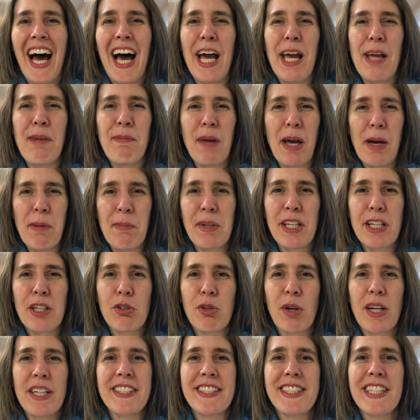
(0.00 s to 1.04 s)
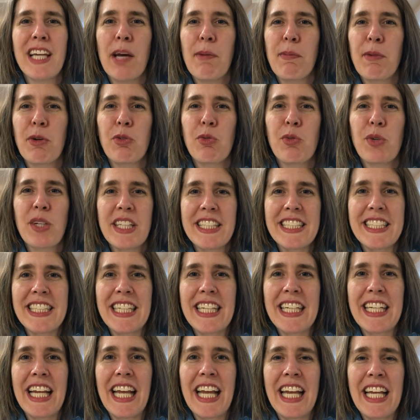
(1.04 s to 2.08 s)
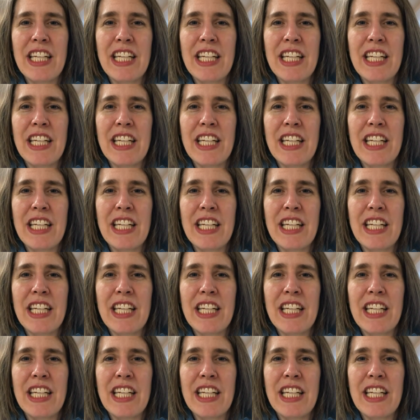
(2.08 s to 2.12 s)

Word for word: I'm Emily Cressey. I'm a real estate